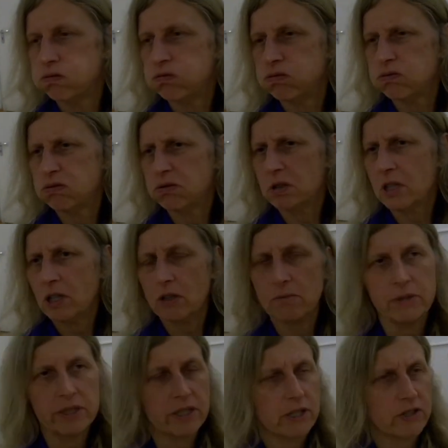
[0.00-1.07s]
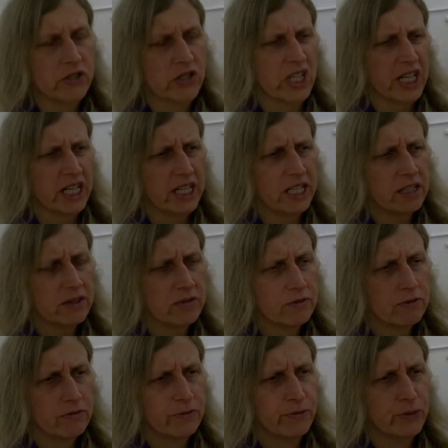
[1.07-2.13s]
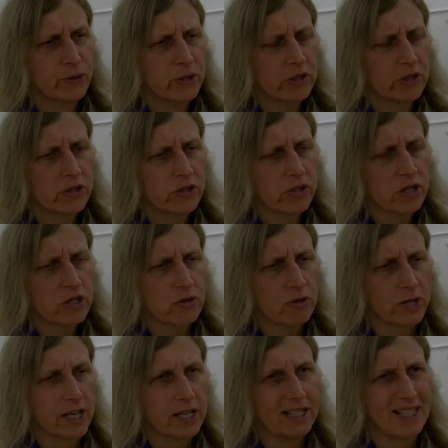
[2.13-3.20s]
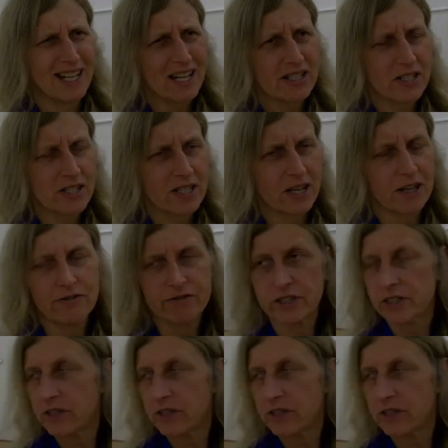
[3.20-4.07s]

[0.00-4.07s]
And it's like a super spotlight that actually shows you more and more.